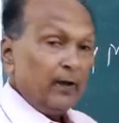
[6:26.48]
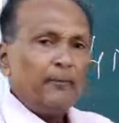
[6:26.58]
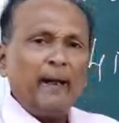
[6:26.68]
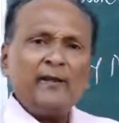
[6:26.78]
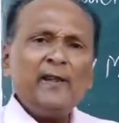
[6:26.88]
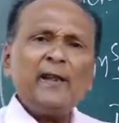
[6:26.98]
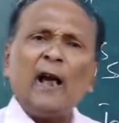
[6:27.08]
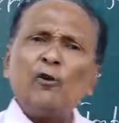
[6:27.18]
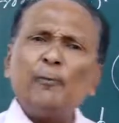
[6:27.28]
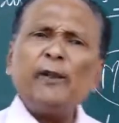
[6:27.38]
Machine's
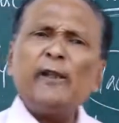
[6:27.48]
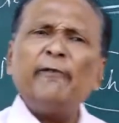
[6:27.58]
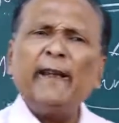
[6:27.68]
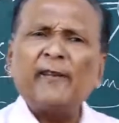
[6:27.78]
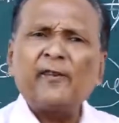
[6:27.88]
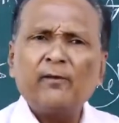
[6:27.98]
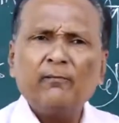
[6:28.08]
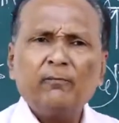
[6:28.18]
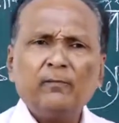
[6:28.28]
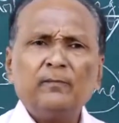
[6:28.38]
output is fixed.
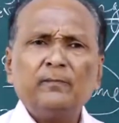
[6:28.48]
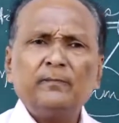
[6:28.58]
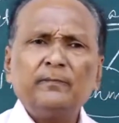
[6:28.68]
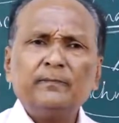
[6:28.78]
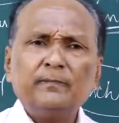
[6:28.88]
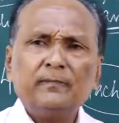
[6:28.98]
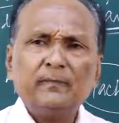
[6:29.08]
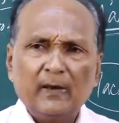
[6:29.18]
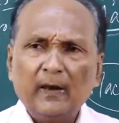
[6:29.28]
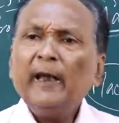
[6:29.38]

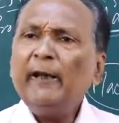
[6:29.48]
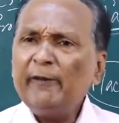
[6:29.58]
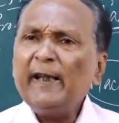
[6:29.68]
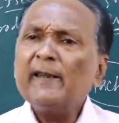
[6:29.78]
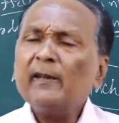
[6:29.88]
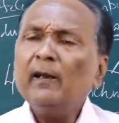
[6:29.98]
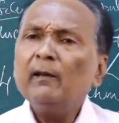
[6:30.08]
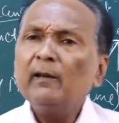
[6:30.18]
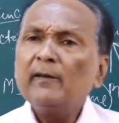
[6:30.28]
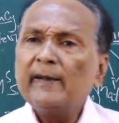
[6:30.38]
If it is
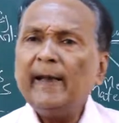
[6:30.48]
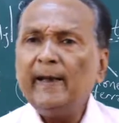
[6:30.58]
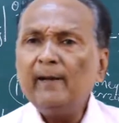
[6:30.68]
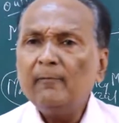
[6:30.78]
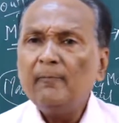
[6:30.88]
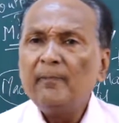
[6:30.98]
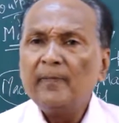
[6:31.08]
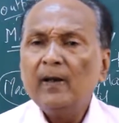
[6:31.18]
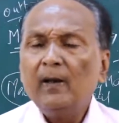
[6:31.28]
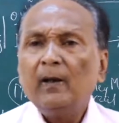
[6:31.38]
said
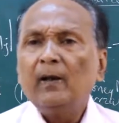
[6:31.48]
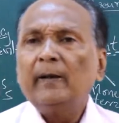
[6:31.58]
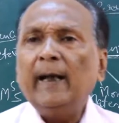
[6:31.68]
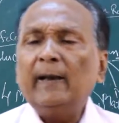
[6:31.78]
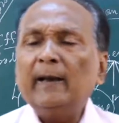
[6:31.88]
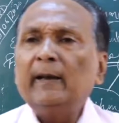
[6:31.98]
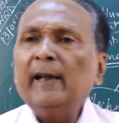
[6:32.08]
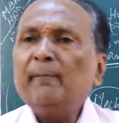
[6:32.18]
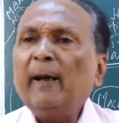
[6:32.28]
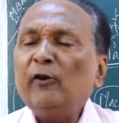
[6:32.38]
that
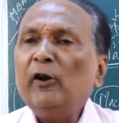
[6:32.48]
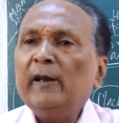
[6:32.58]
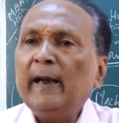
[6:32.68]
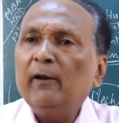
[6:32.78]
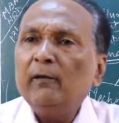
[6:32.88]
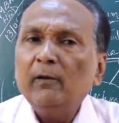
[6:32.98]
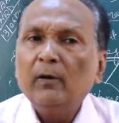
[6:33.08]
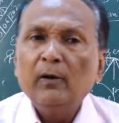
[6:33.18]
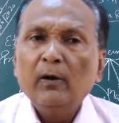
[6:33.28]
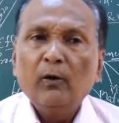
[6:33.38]
this machine can
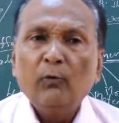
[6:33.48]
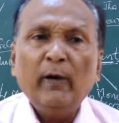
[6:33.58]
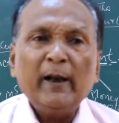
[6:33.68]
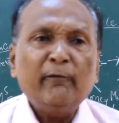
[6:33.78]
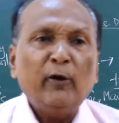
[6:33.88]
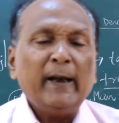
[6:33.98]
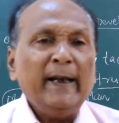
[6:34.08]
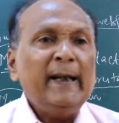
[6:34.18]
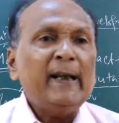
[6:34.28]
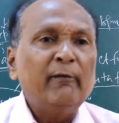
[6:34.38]
work for
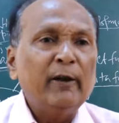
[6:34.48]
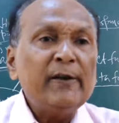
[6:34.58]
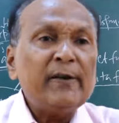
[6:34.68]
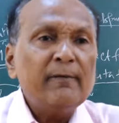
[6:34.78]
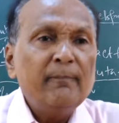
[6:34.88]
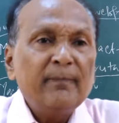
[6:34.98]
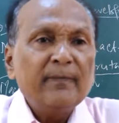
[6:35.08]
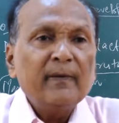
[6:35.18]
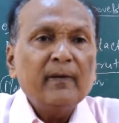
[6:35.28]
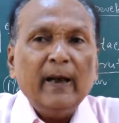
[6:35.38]
8 hours
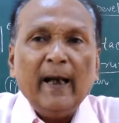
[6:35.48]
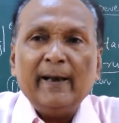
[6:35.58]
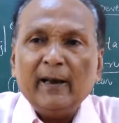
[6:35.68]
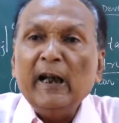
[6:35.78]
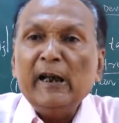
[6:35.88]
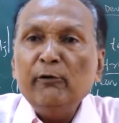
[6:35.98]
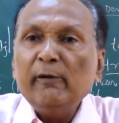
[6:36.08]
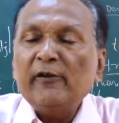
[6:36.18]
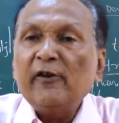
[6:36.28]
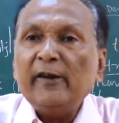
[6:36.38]
at a
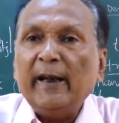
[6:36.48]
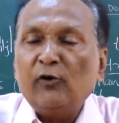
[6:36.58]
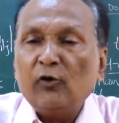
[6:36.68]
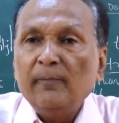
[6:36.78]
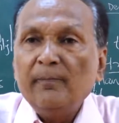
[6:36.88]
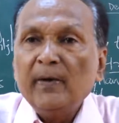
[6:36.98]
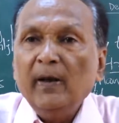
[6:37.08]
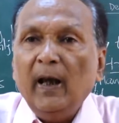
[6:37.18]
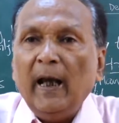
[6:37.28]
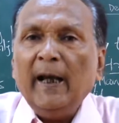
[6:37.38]
continuous stretch
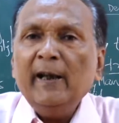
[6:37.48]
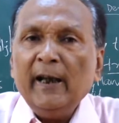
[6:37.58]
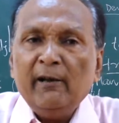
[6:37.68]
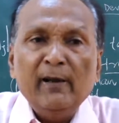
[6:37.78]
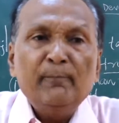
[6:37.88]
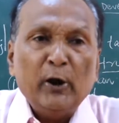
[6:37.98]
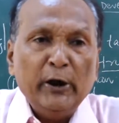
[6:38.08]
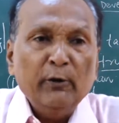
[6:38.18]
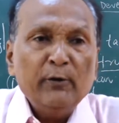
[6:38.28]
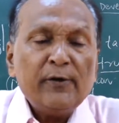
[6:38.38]
and it will
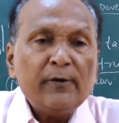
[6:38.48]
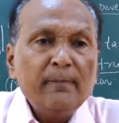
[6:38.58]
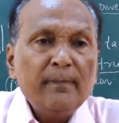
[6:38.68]
produce